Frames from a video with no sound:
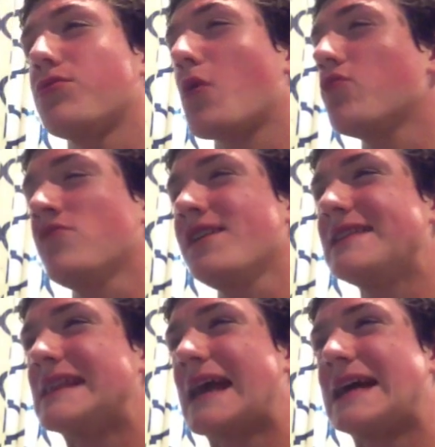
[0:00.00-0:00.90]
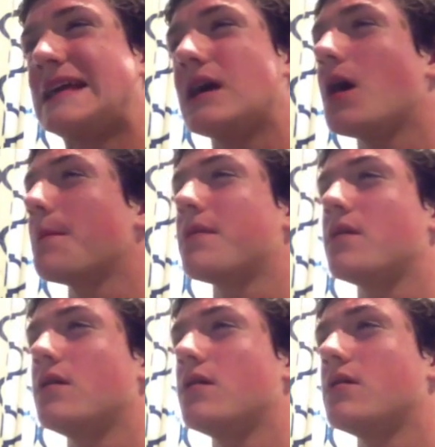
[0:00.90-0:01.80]
don't really line up.
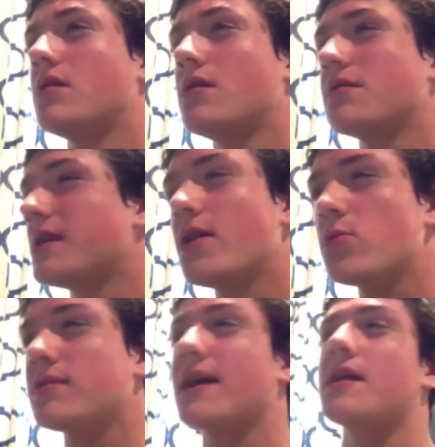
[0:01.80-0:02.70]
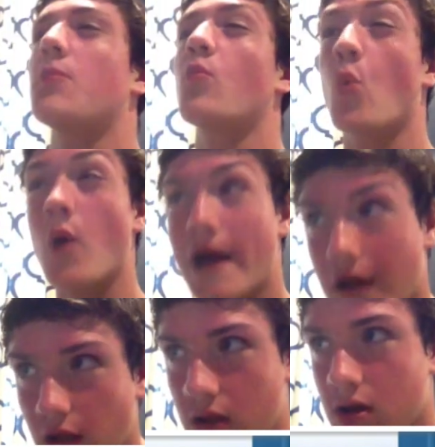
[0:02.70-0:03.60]
They don't line up
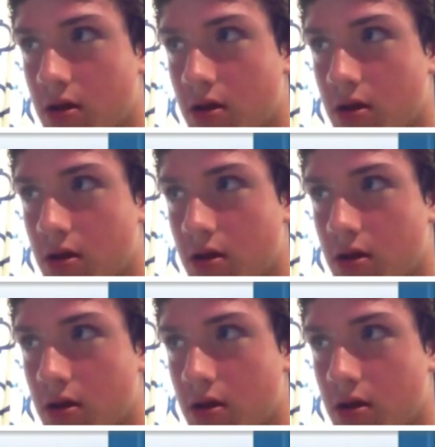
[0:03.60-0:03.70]
well.